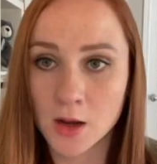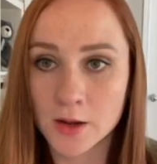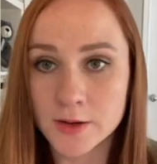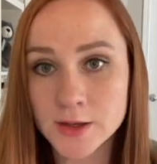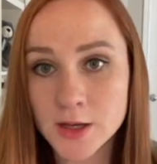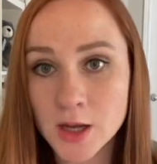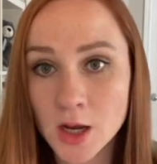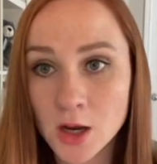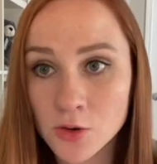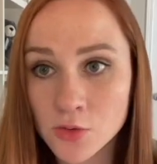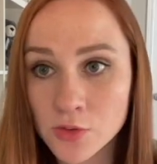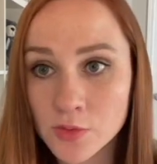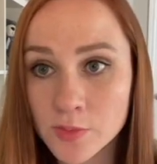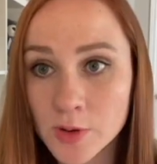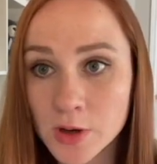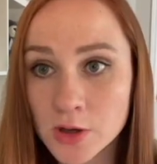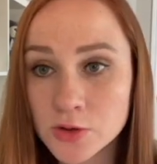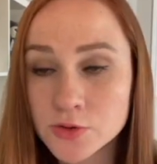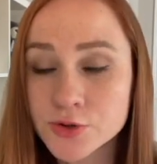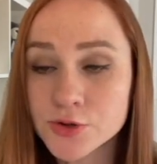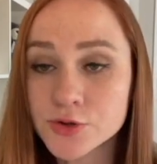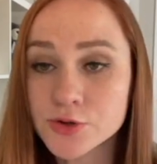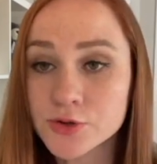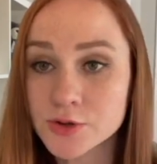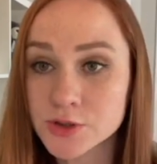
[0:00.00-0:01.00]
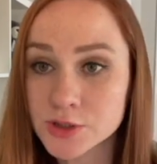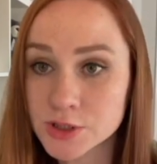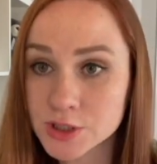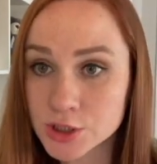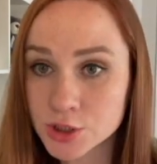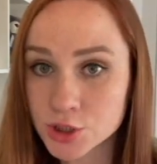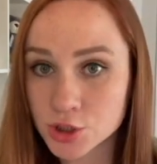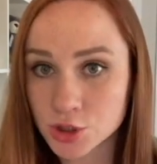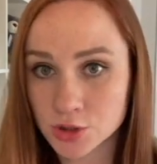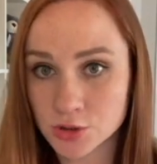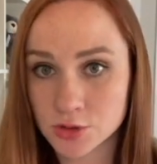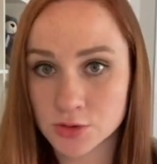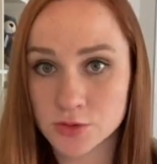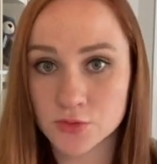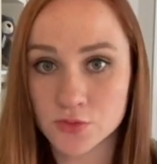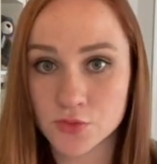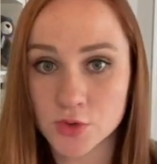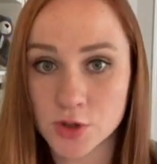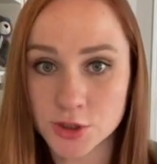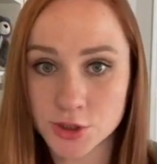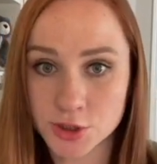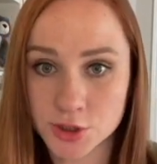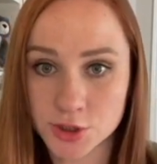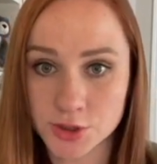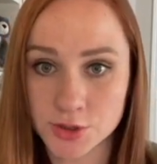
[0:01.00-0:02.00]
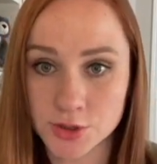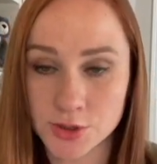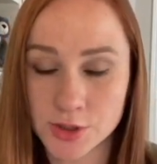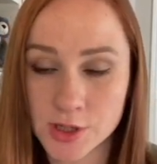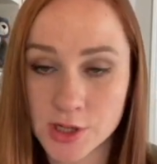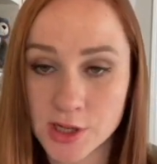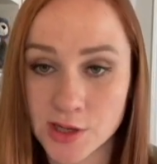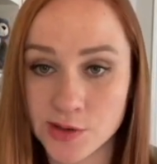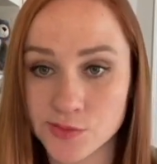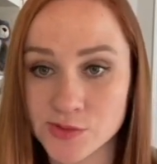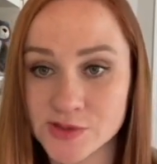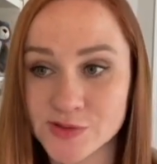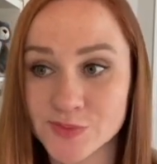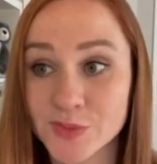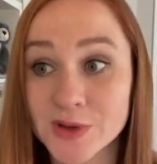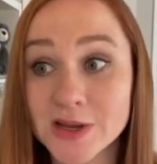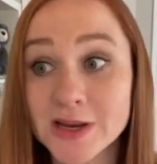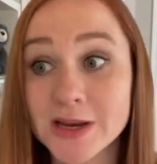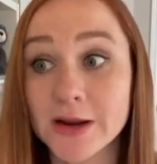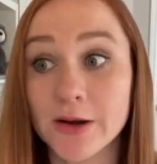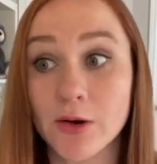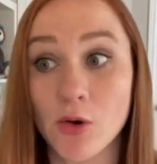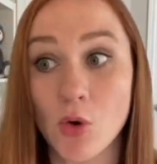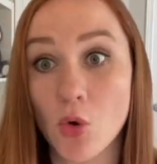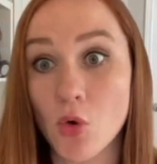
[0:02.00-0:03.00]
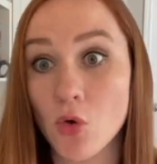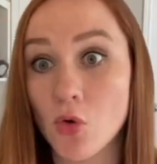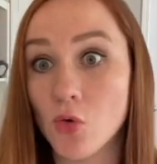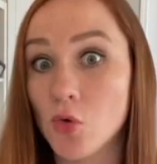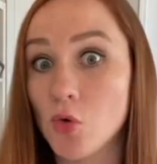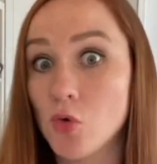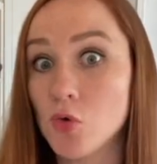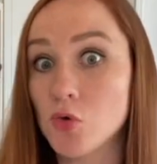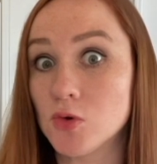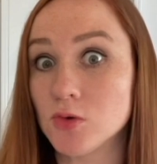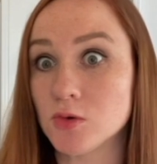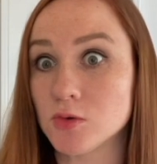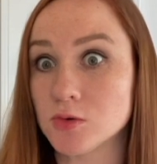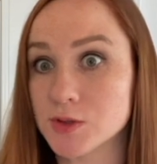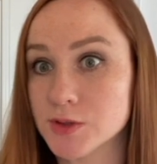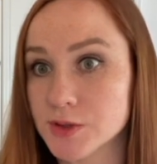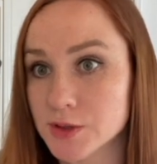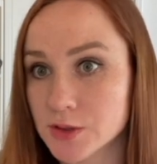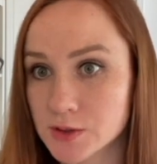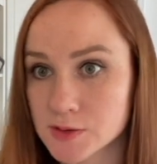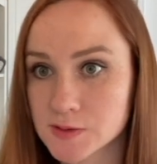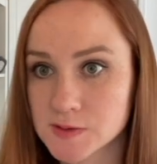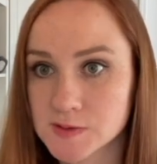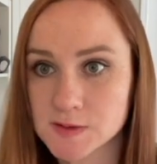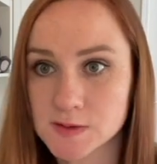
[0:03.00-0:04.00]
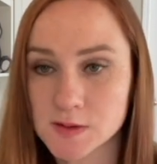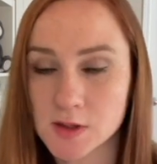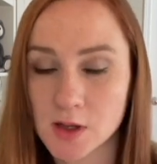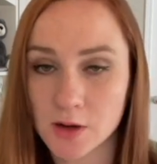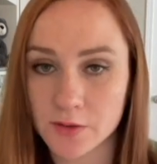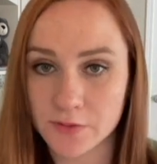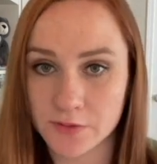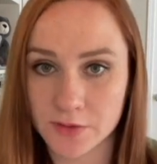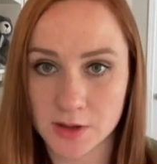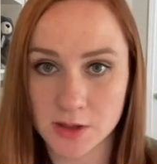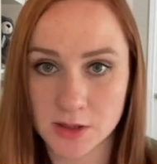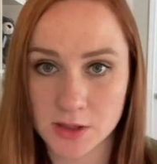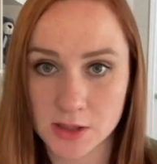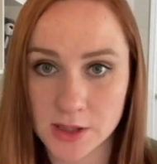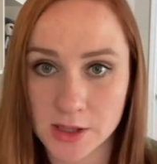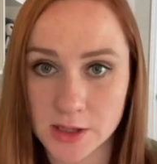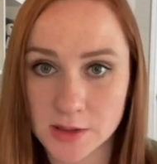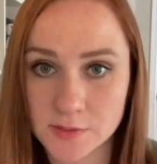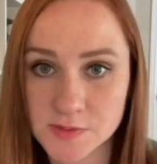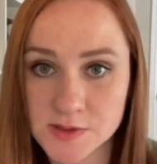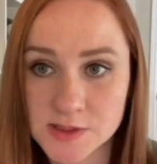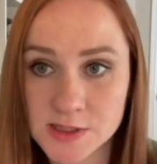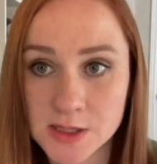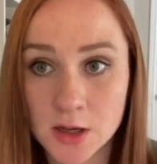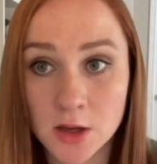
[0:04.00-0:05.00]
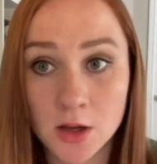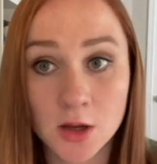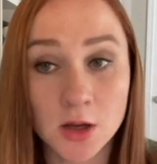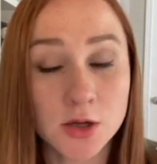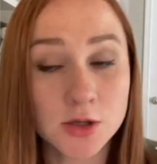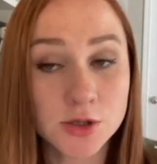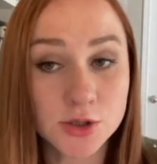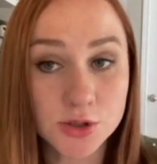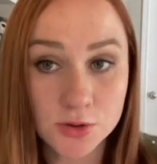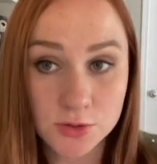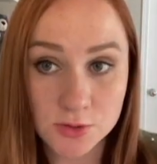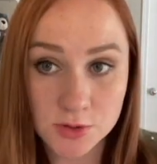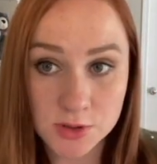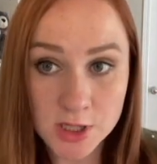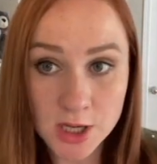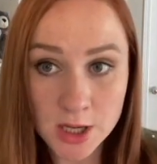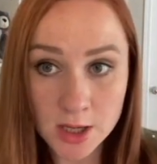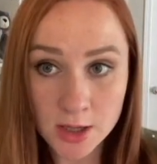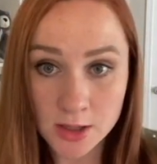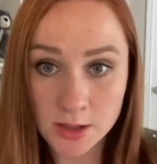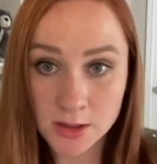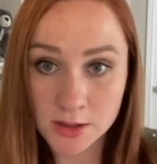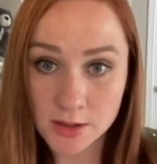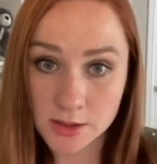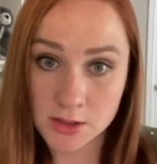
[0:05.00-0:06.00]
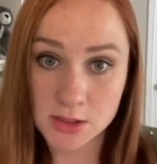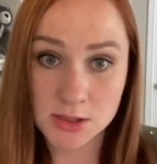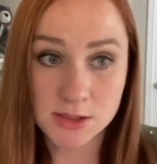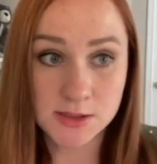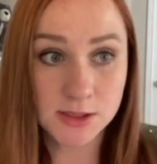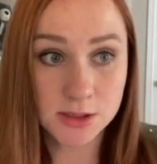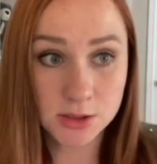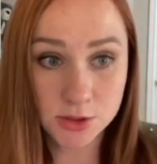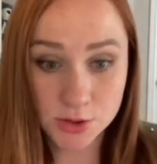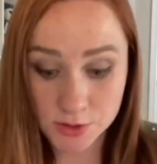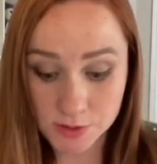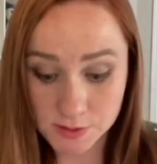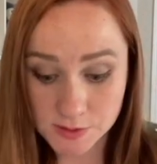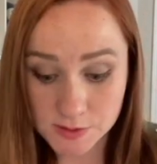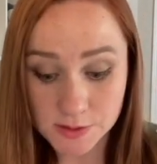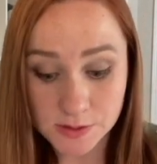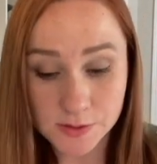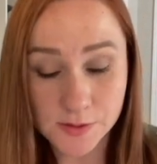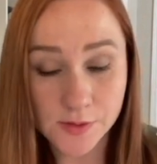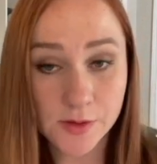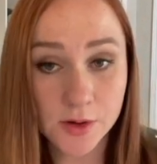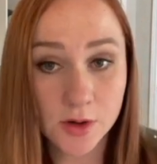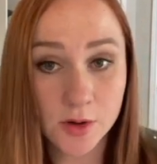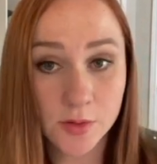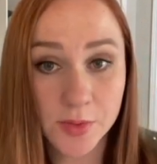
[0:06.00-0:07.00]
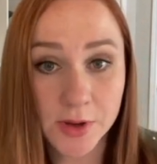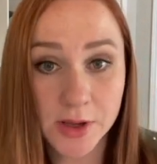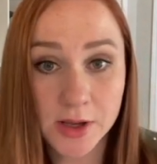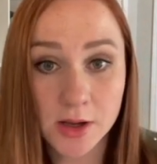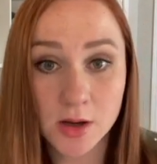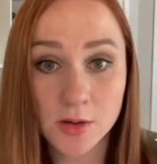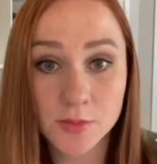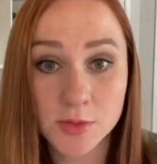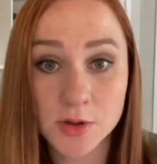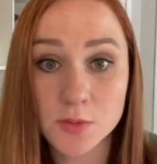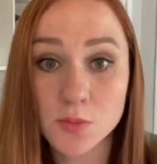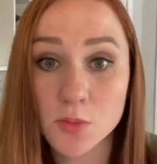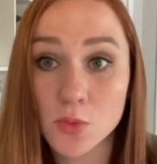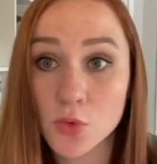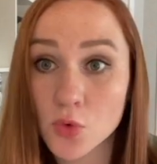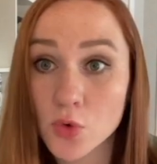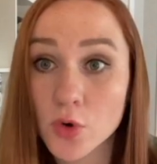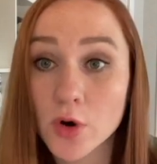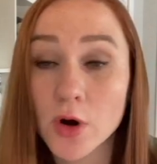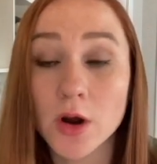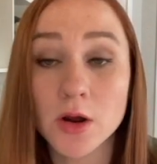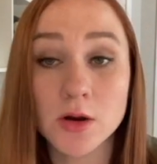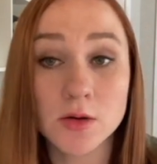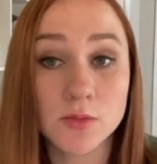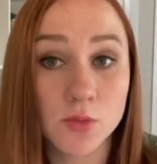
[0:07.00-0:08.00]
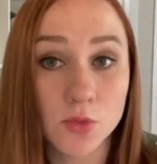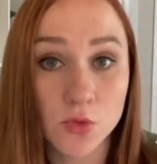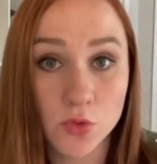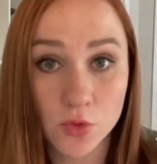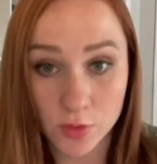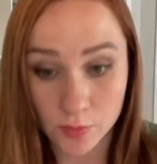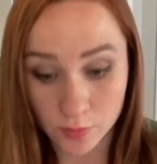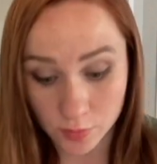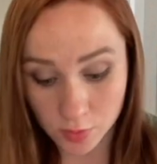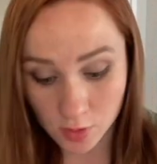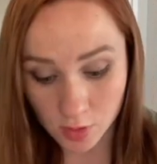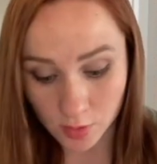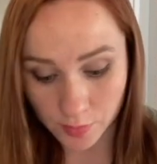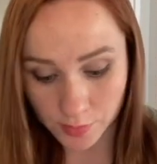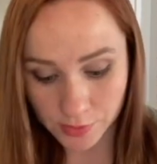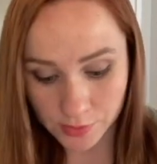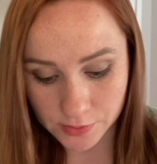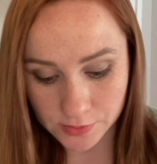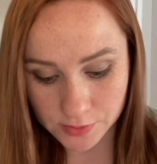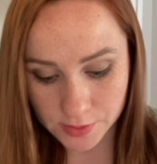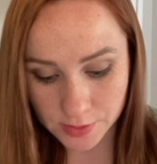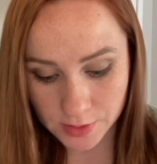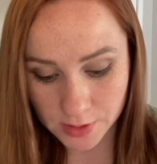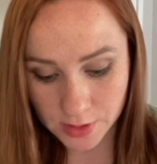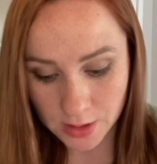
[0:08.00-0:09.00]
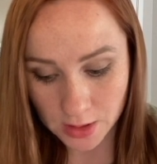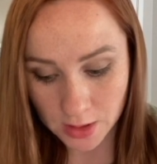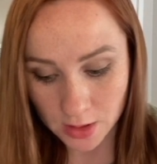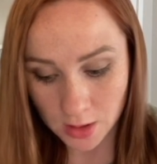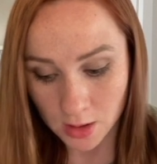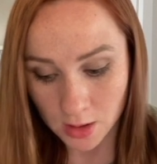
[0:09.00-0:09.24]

Now about traditional Russian names, meaning old Slavic names. Today, it is interesting, they're becoming more and more popular.